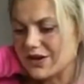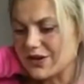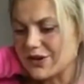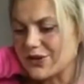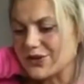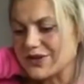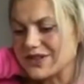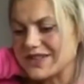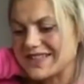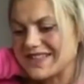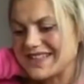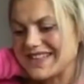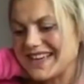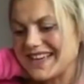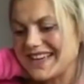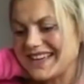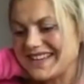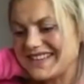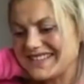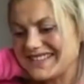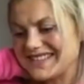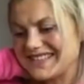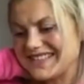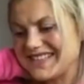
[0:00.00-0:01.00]

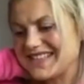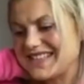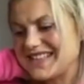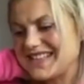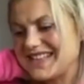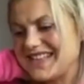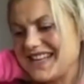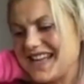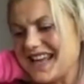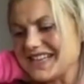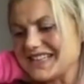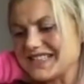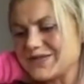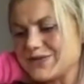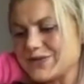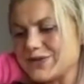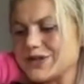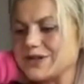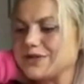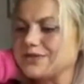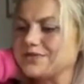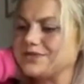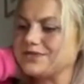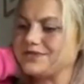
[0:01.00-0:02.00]
Okay, next
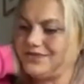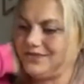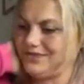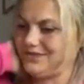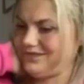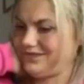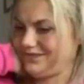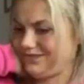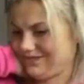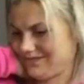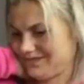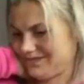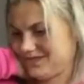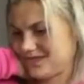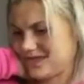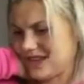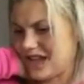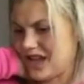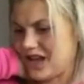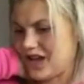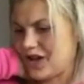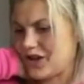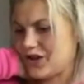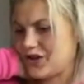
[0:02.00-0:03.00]
one.
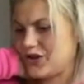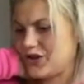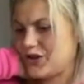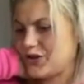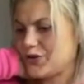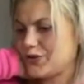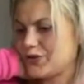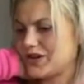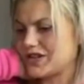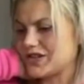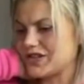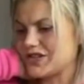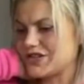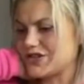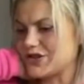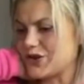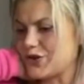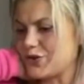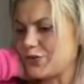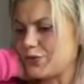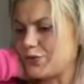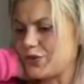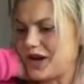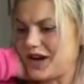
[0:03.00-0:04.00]
You are
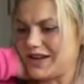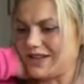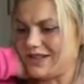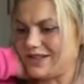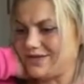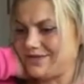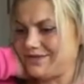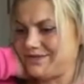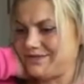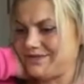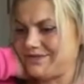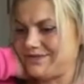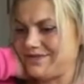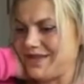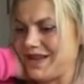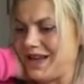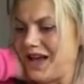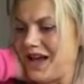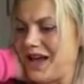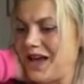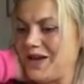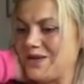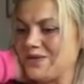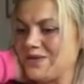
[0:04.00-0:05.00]
so bright.
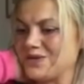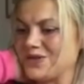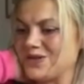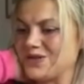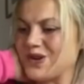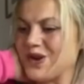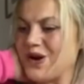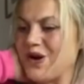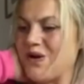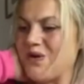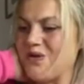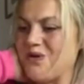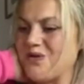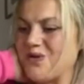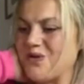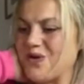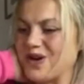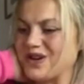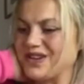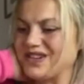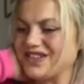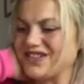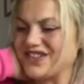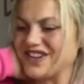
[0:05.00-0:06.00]
I'm so
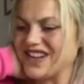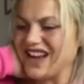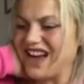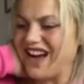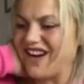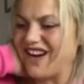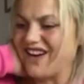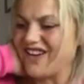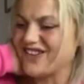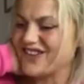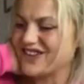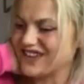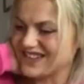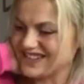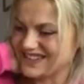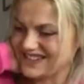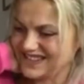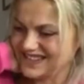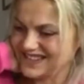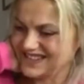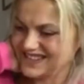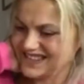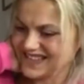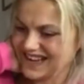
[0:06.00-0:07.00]
wondering how you can
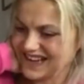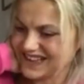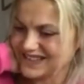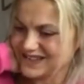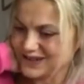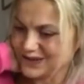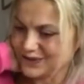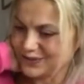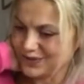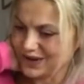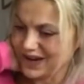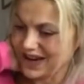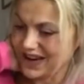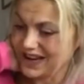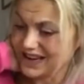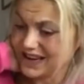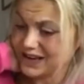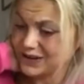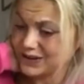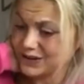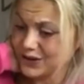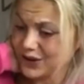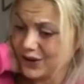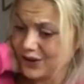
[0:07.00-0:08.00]
shine so bright.
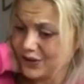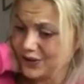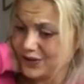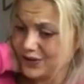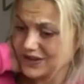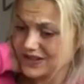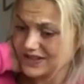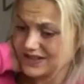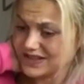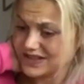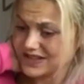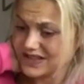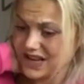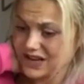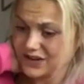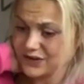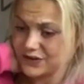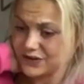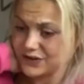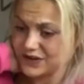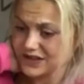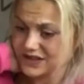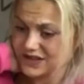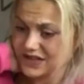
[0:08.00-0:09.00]
I know it's a
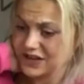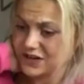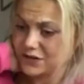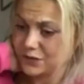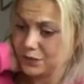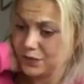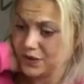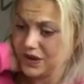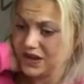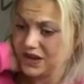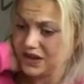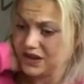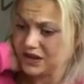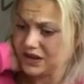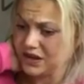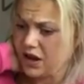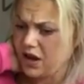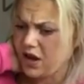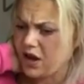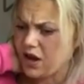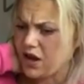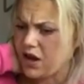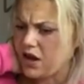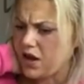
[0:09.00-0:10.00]
natural state of being,
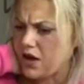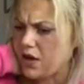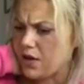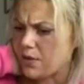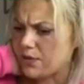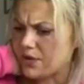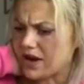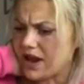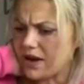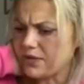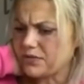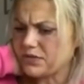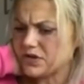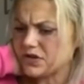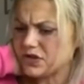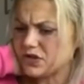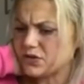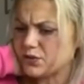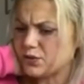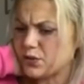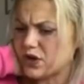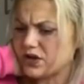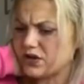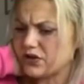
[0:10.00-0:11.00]
but I'm
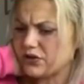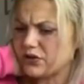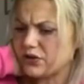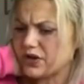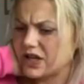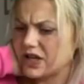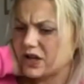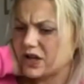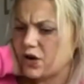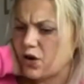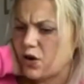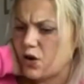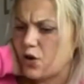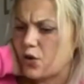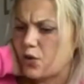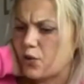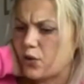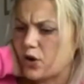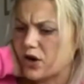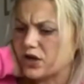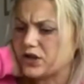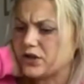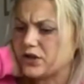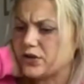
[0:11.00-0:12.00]
just wondering
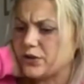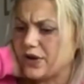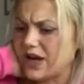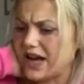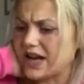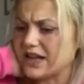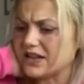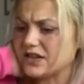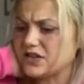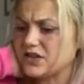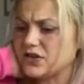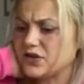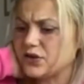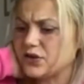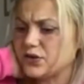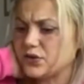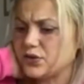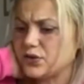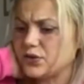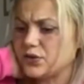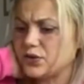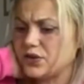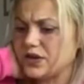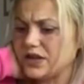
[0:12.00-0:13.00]
what you had
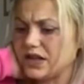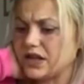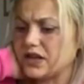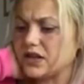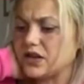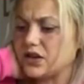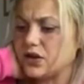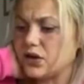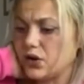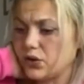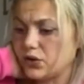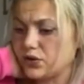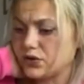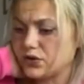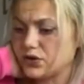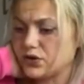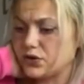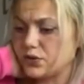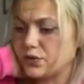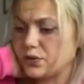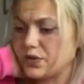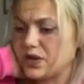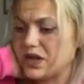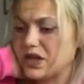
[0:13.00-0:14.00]
to let go
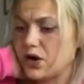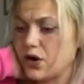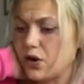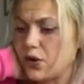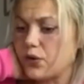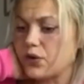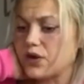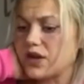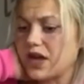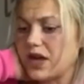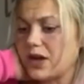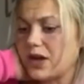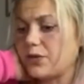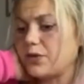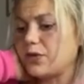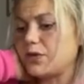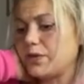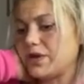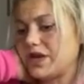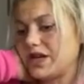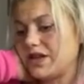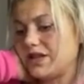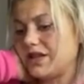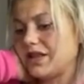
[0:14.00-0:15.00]
to be okay
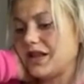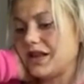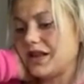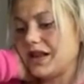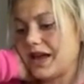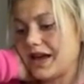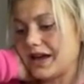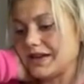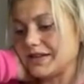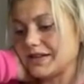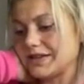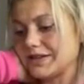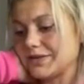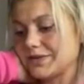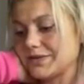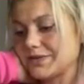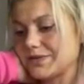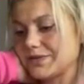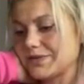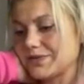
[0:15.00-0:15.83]
with being the light.